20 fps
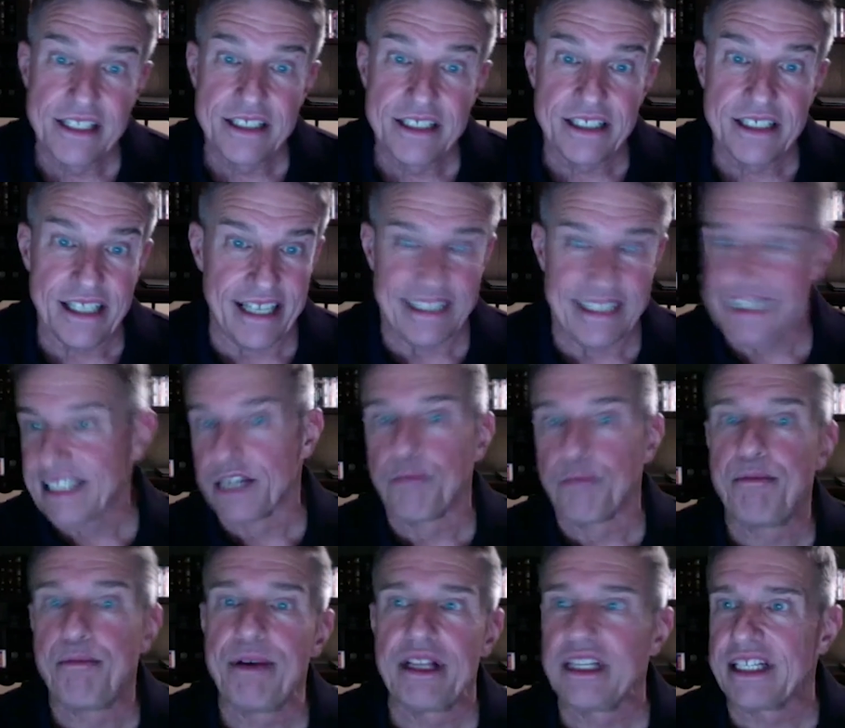an
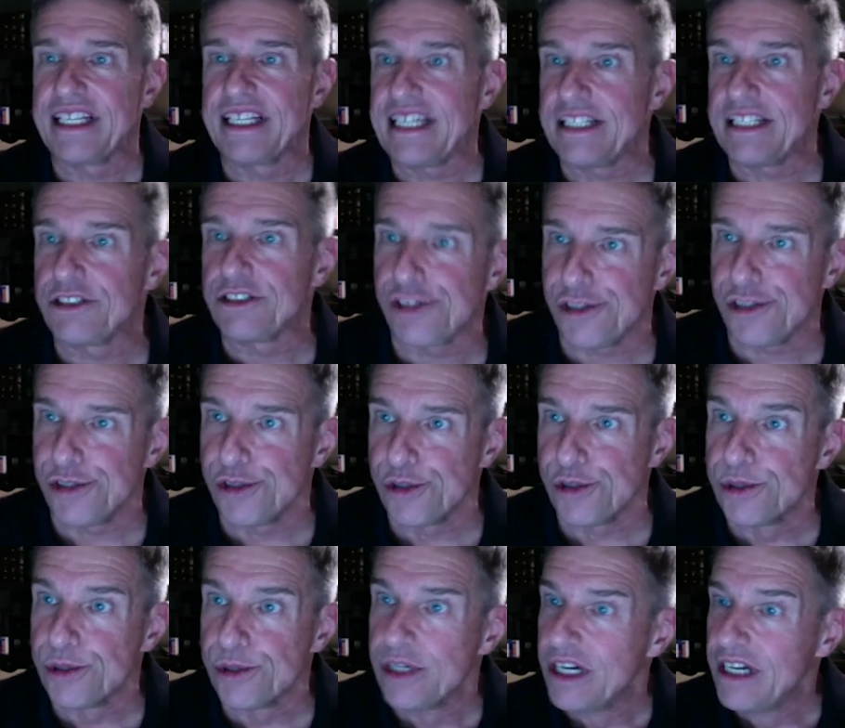inability
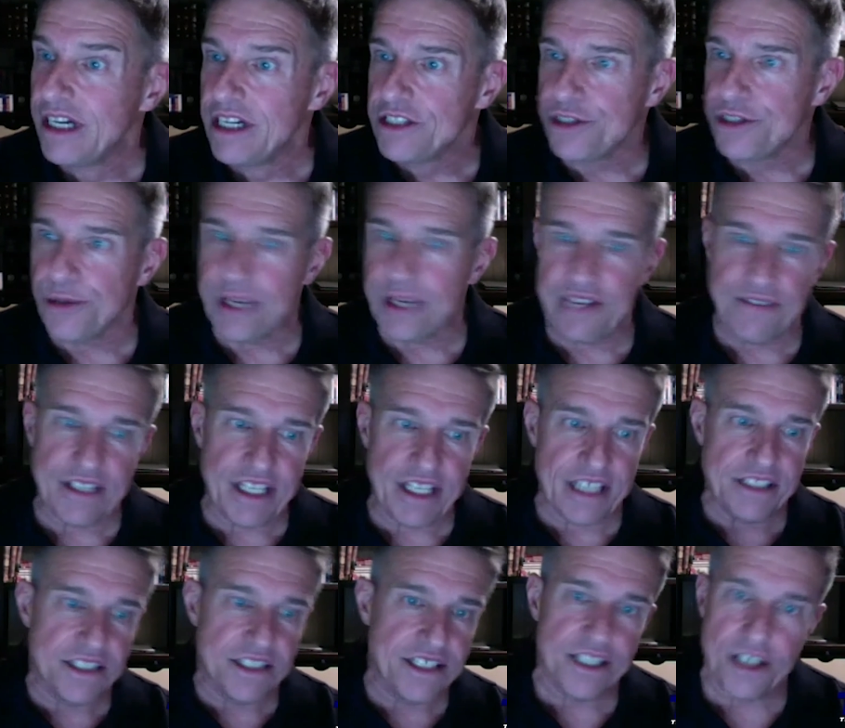to to even
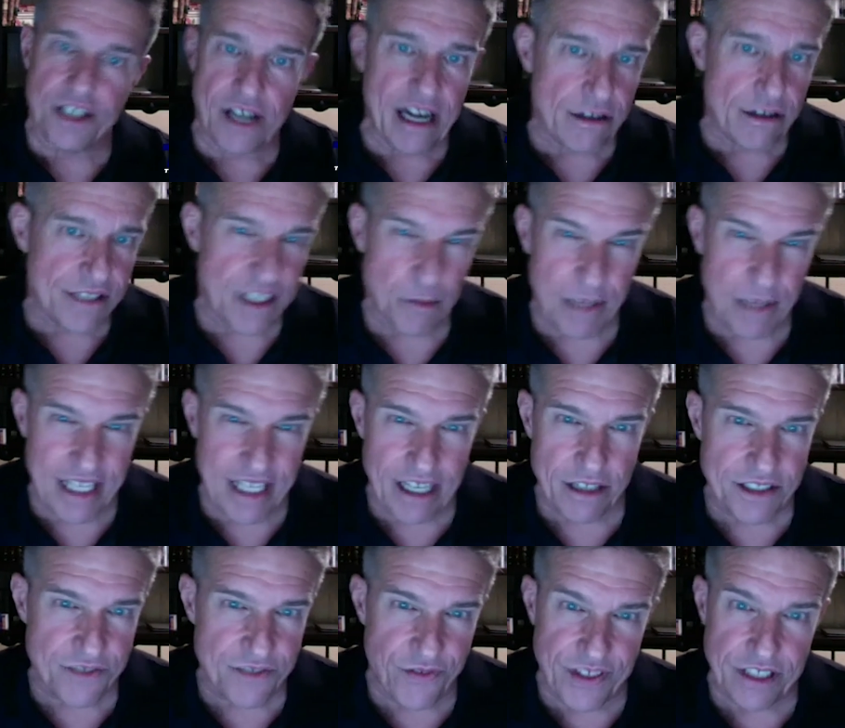consider how somebody
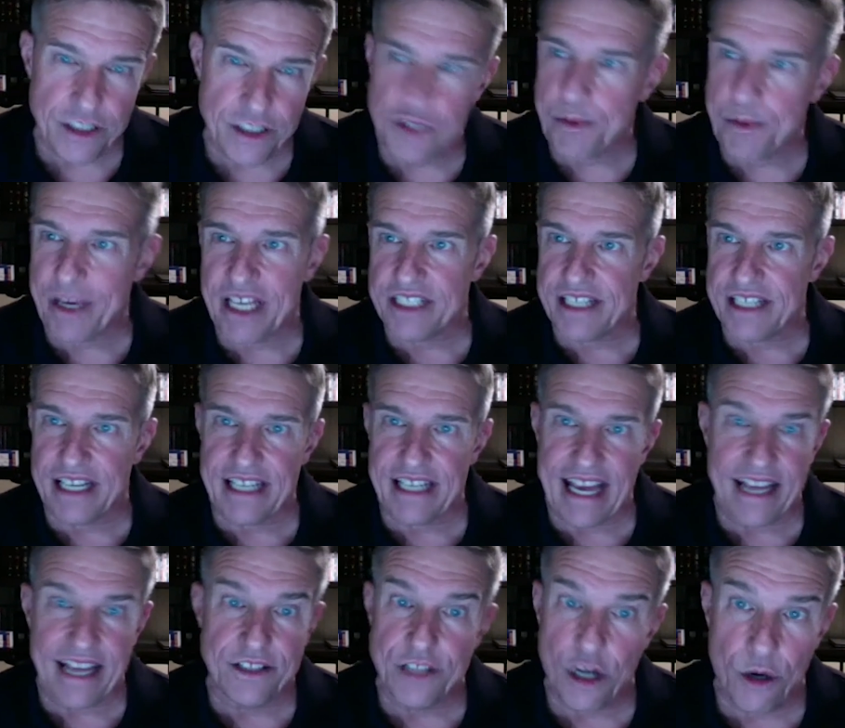else feels because i
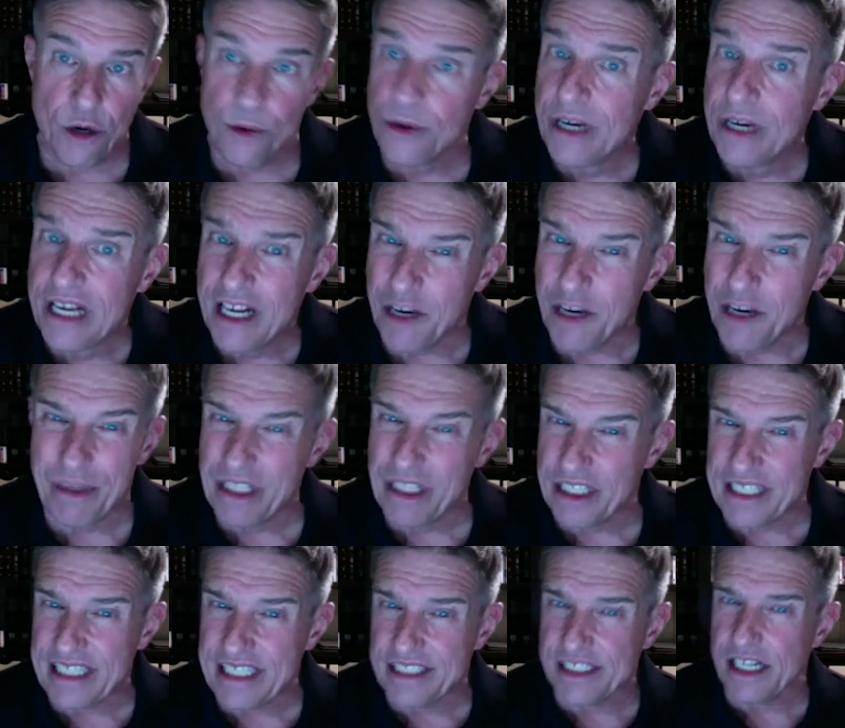had no
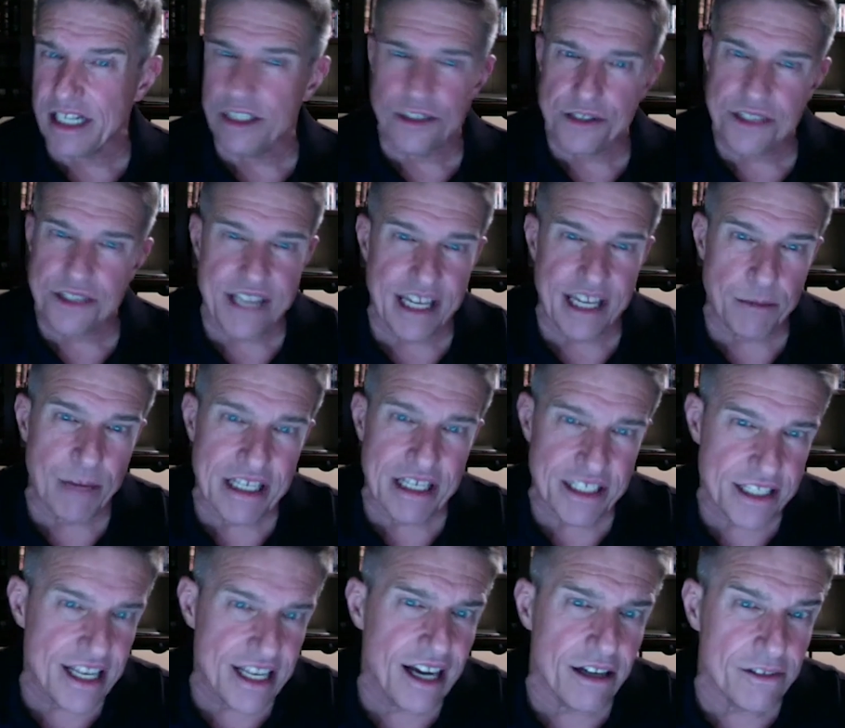ability to understand
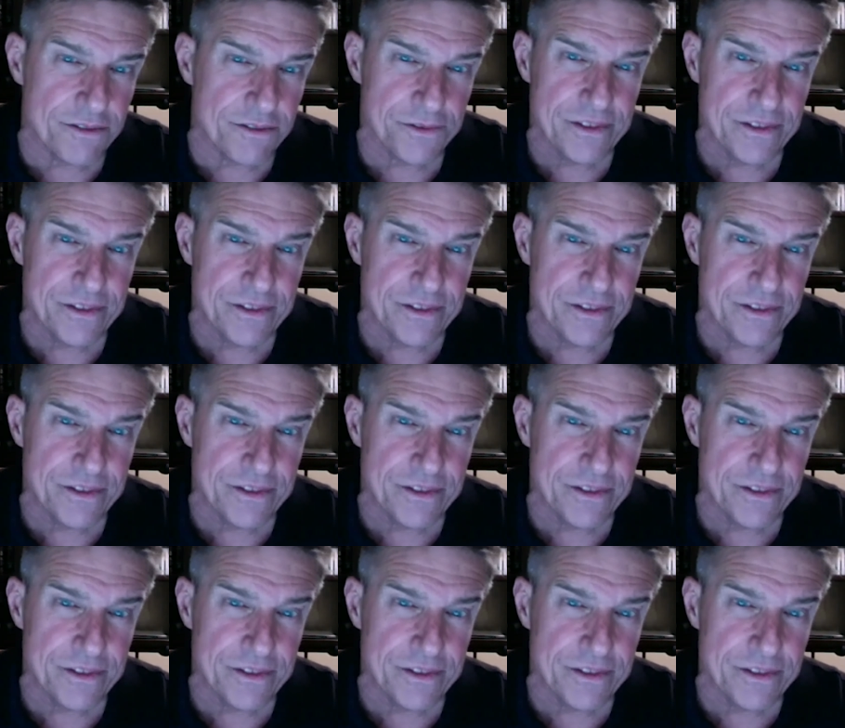myself